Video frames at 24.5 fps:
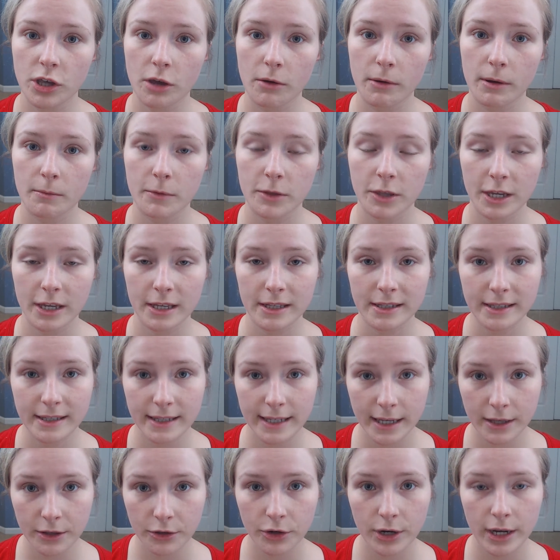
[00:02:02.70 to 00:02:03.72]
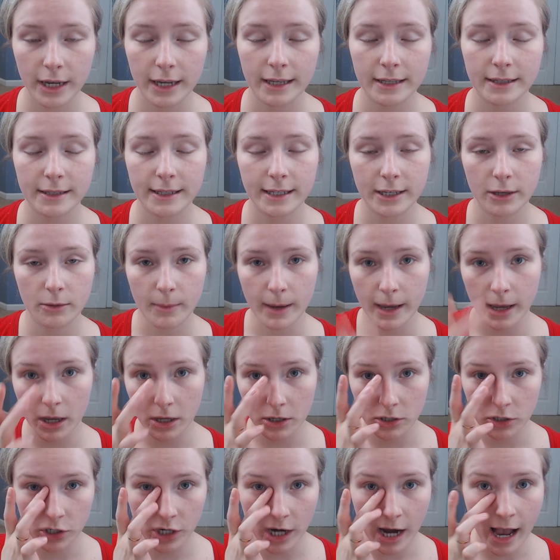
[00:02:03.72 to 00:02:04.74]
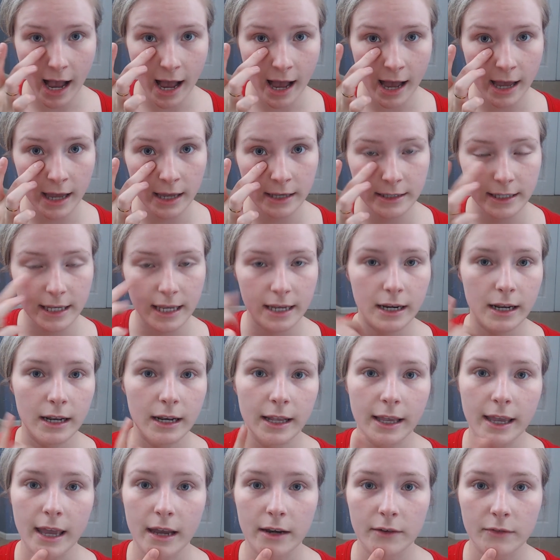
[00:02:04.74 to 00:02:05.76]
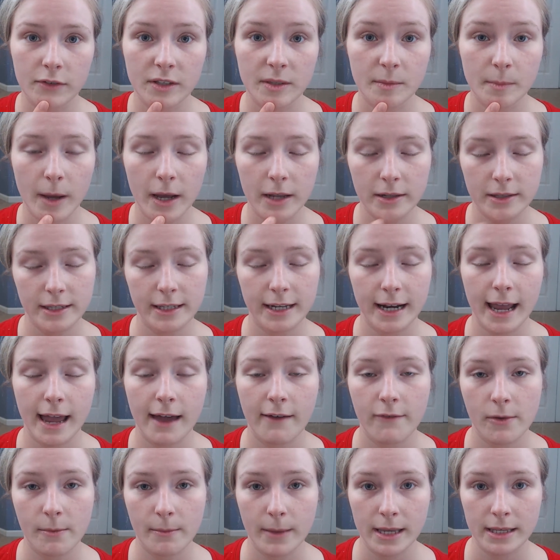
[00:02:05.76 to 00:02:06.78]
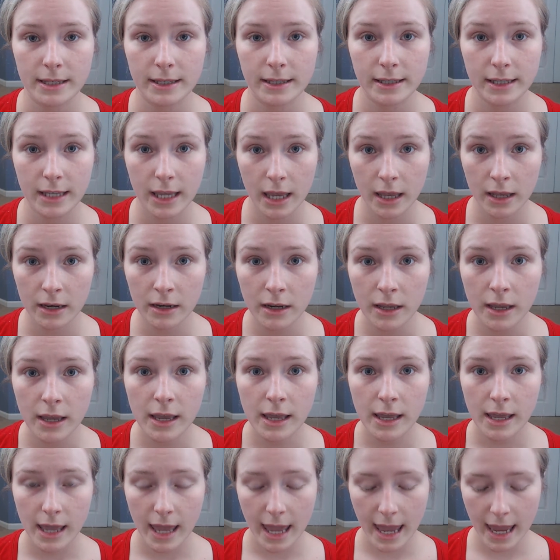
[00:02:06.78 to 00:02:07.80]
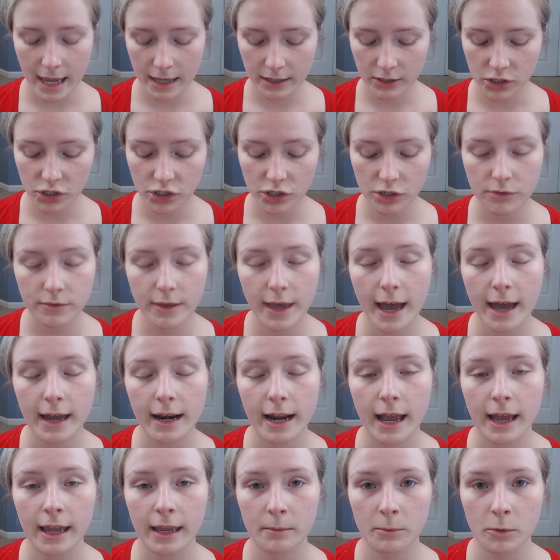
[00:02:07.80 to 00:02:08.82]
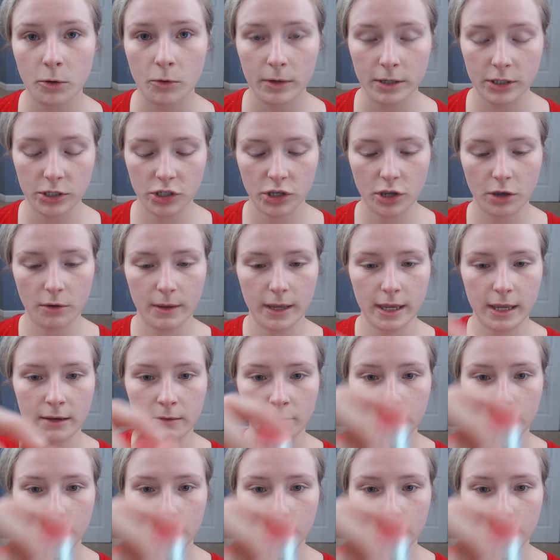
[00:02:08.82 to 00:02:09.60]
in with a concealer and conceal my under eyes and any kind of spots that I have on my skin. And to do that, I am going to go in